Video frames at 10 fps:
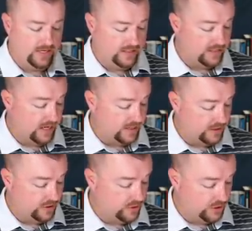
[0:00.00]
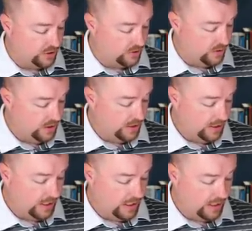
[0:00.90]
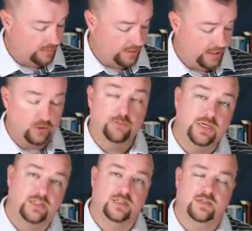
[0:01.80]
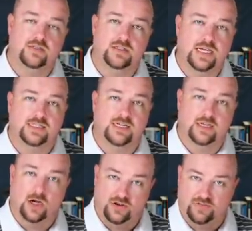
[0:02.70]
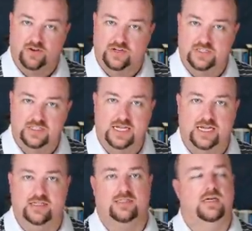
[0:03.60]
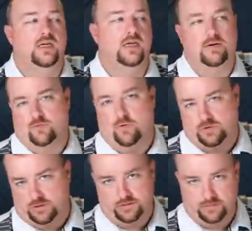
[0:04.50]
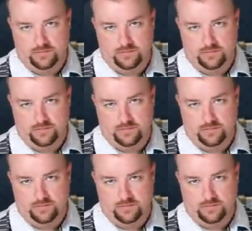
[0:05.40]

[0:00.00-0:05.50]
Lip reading: they decided to do intermittent testing on various days. And of course,